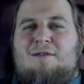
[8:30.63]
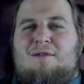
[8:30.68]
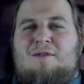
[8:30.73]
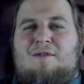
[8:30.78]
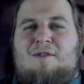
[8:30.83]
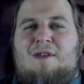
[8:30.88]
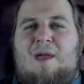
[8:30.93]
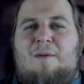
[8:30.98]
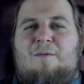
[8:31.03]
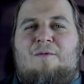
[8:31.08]

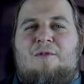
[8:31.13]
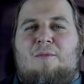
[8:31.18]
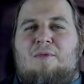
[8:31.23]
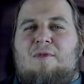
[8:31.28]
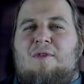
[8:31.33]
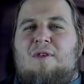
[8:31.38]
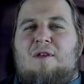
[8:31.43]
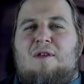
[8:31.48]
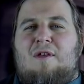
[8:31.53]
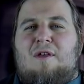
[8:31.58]
escape from
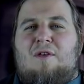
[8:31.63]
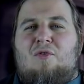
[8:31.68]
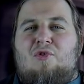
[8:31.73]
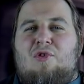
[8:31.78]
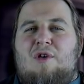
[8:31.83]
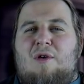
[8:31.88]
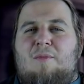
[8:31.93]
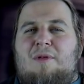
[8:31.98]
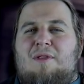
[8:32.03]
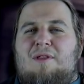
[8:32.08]
sinking
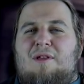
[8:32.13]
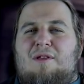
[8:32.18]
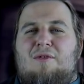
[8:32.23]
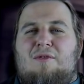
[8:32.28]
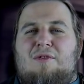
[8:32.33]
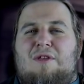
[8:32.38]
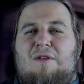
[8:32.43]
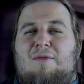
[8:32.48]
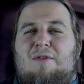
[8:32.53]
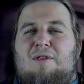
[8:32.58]
ship and they
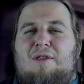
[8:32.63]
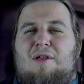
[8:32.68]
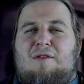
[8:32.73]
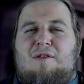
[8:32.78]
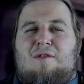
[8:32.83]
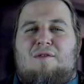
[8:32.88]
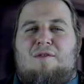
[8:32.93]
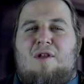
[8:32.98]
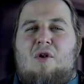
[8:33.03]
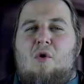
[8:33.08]
don't even
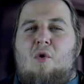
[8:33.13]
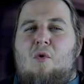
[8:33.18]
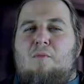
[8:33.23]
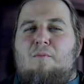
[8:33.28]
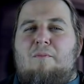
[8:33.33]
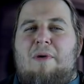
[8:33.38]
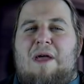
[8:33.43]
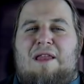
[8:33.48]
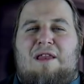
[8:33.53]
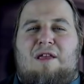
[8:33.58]
notice their own
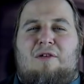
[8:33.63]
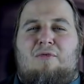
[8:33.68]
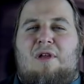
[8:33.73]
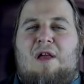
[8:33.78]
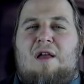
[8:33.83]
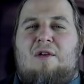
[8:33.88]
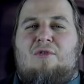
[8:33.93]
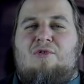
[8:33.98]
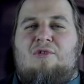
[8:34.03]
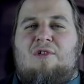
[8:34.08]
panic
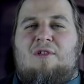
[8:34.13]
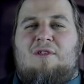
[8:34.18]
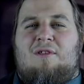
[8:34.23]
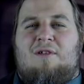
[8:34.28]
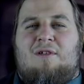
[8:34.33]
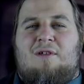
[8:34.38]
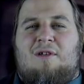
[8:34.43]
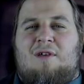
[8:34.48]
reaction.